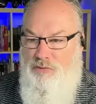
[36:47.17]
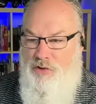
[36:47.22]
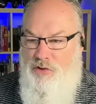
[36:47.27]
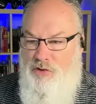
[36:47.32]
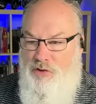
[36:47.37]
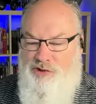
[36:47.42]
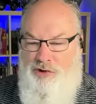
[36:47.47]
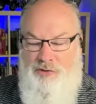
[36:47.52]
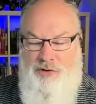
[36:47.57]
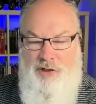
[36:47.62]

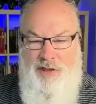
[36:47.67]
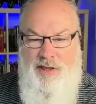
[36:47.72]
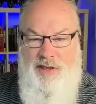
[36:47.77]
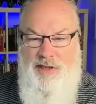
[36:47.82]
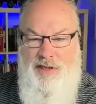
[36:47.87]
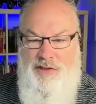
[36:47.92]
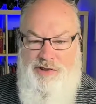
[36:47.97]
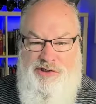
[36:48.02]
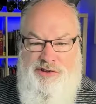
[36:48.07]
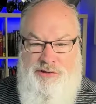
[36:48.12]
So
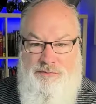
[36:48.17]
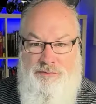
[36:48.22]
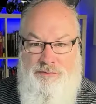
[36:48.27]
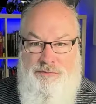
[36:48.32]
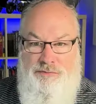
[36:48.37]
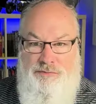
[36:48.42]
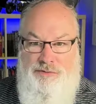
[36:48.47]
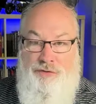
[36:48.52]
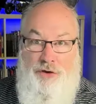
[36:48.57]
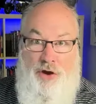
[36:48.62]
just some
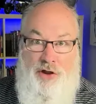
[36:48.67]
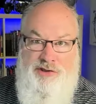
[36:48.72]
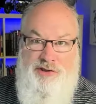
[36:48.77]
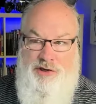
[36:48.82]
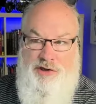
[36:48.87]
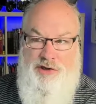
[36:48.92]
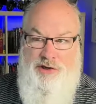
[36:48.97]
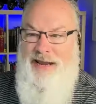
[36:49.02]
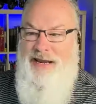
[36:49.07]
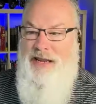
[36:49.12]
thoughts
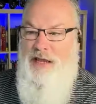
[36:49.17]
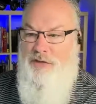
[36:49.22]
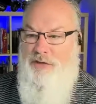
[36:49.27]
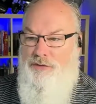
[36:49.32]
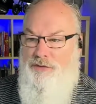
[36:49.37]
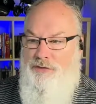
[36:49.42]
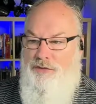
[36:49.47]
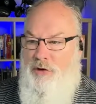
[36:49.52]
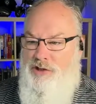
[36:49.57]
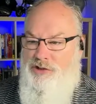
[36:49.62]
there. Any other
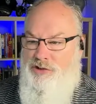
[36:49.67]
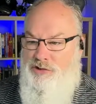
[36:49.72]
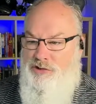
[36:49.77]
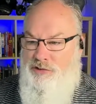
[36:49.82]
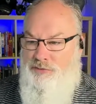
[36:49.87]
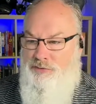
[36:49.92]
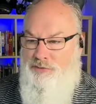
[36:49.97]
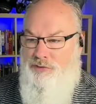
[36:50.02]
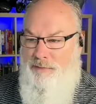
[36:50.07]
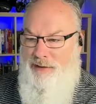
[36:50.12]
questions? I'm
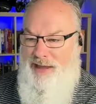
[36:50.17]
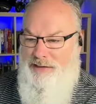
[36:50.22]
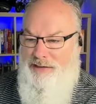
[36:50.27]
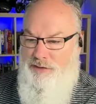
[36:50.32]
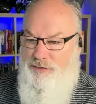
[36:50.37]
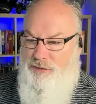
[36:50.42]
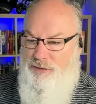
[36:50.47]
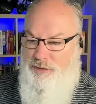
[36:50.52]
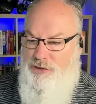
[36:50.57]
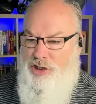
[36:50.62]
going to go back to
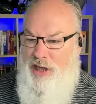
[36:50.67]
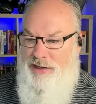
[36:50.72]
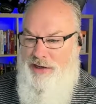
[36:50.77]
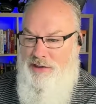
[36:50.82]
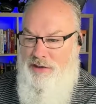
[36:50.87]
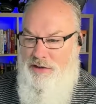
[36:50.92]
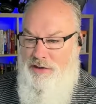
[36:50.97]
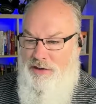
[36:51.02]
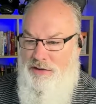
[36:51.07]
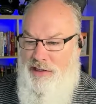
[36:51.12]
the chat
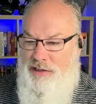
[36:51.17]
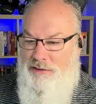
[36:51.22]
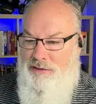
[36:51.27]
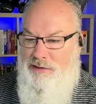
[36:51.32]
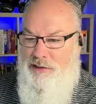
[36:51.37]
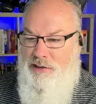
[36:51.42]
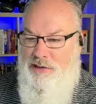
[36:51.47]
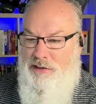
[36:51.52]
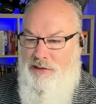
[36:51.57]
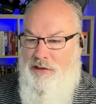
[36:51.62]
here and take a
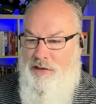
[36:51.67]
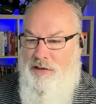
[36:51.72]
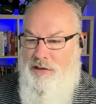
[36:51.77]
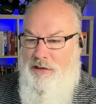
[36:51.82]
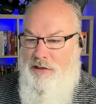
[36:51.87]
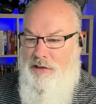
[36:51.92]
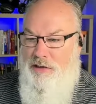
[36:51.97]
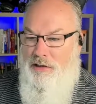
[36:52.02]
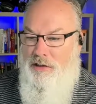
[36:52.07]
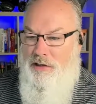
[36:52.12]
look.
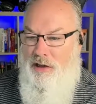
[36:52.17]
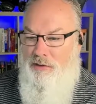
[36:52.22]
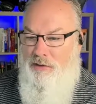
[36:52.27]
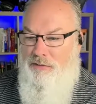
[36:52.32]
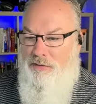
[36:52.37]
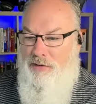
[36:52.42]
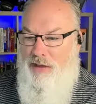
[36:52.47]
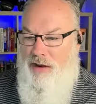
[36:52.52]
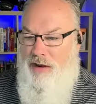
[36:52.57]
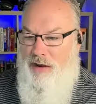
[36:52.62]

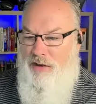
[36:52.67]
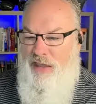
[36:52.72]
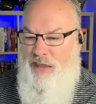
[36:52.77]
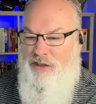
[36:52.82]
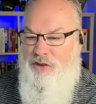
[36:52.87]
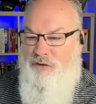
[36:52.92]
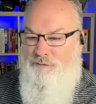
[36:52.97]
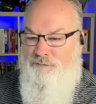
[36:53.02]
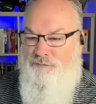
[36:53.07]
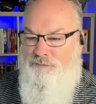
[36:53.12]
We've got a
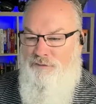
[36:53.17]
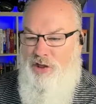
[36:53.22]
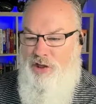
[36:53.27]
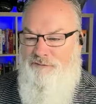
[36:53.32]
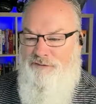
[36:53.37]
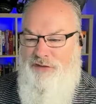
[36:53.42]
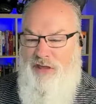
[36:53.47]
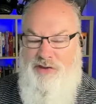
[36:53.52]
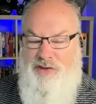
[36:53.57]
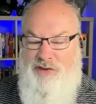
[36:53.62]
thank you for
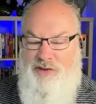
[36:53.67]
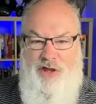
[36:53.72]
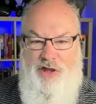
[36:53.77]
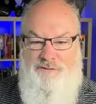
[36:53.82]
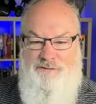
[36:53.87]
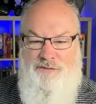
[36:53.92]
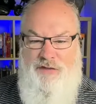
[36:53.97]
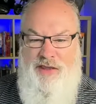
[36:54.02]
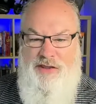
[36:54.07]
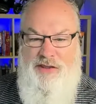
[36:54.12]
Jeff. Yes,
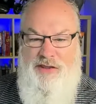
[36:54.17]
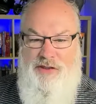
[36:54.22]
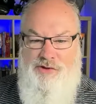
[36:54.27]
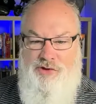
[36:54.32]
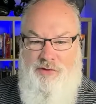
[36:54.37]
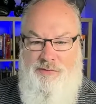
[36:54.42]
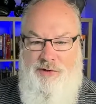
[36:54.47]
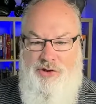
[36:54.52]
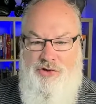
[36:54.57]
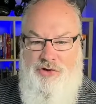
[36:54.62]
Jeff, thank you
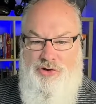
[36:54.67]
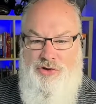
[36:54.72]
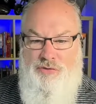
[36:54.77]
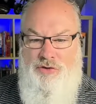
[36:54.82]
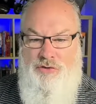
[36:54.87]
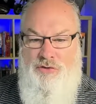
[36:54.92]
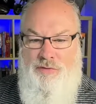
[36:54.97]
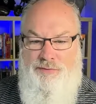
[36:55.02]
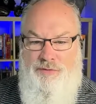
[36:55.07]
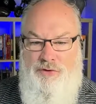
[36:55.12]
so much. We
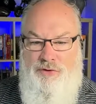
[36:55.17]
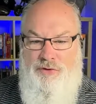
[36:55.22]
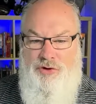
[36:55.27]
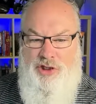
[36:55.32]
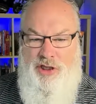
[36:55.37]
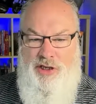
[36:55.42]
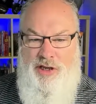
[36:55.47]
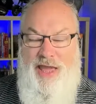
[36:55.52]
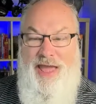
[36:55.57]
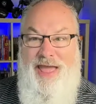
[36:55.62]
do
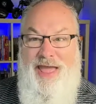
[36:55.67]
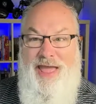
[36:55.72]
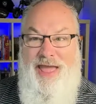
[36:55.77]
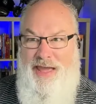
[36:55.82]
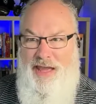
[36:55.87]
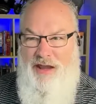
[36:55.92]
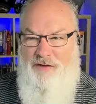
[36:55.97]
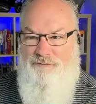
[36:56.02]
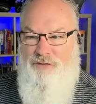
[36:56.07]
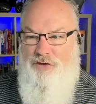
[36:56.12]
appreciate
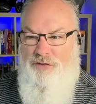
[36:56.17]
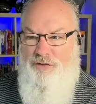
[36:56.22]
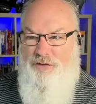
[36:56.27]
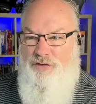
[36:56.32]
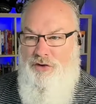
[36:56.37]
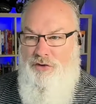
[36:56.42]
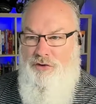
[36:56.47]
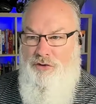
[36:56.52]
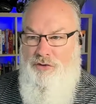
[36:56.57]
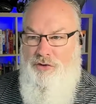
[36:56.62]
everything
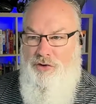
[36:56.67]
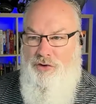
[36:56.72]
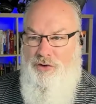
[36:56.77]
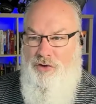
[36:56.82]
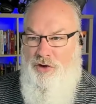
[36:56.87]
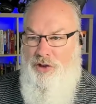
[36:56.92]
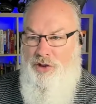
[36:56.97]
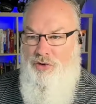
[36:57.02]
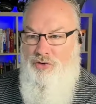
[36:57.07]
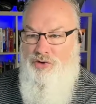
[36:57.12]
you do. You're
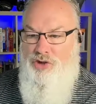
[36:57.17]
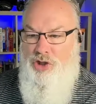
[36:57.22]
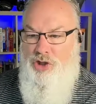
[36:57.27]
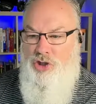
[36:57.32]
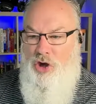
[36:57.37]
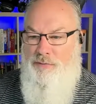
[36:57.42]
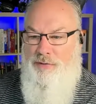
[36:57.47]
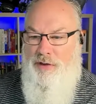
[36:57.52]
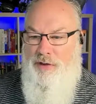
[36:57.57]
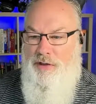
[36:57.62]
a huge
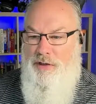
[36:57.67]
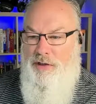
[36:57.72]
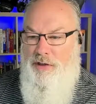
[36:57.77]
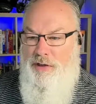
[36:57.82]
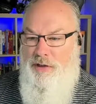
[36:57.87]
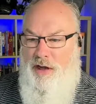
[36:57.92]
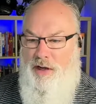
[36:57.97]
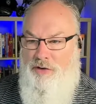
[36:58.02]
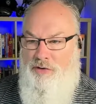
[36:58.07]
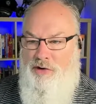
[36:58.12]
help.
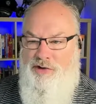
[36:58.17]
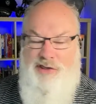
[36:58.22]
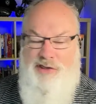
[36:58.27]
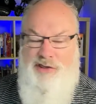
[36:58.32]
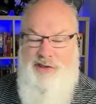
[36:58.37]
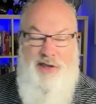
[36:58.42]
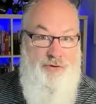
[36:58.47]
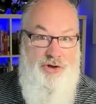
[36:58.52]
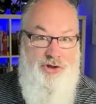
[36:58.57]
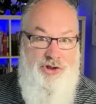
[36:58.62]
Chris, I
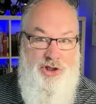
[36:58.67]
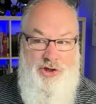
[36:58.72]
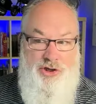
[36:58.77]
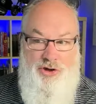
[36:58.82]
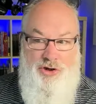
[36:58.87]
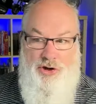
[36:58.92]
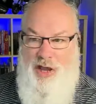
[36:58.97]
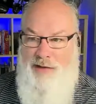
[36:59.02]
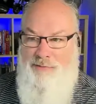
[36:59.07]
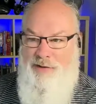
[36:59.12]
appreciate your
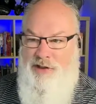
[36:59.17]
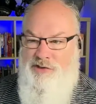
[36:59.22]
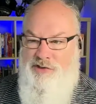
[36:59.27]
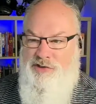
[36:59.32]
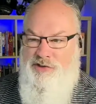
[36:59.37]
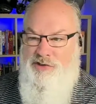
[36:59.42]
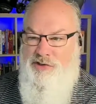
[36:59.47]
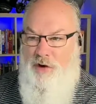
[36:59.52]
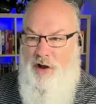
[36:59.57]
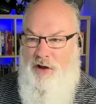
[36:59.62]
comments
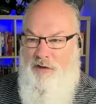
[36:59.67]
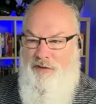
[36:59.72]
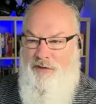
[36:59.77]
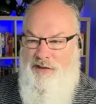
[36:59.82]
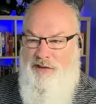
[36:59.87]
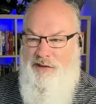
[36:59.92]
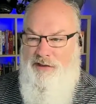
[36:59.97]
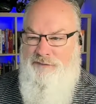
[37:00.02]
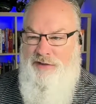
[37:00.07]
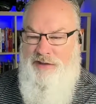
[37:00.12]
as well.
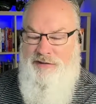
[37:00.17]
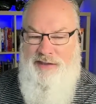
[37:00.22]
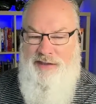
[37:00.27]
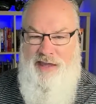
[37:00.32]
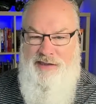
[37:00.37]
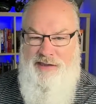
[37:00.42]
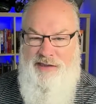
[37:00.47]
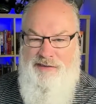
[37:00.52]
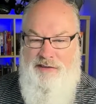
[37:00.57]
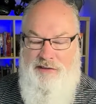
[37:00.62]
That's
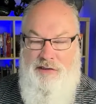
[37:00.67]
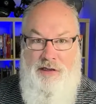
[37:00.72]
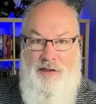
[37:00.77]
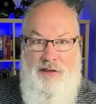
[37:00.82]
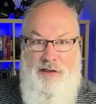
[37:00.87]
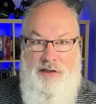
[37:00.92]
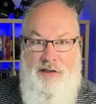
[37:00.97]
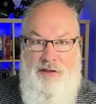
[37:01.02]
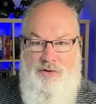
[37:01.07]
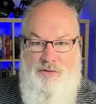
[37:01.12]
fantastic.
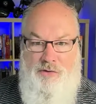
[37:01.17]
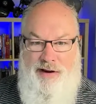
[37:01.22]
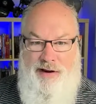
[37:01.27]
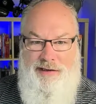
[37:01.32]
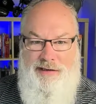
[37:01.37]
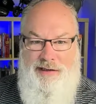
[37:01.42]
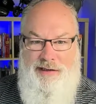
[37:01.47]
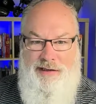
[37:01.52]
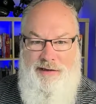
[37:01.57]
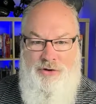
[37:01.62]

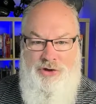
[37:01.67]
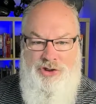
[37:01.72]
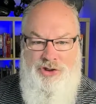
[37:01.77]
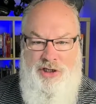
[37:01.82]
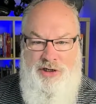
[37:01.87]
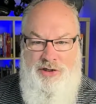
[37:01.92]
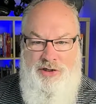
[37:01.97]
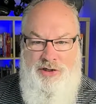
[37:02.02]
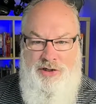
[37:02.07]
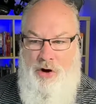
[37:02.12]
Greatly
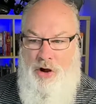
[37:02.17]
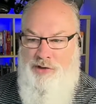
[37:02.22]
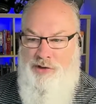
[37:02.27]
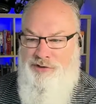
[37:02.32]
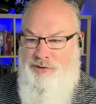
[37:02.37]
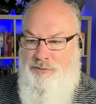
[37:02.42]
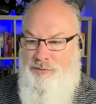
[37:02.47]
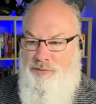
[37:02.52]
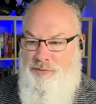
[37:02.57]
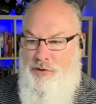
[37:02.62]
appreciated across
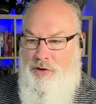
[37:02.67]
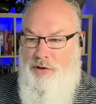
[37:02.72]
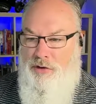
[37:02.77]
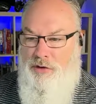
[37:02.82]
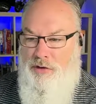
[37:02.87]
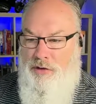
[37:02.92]
the board.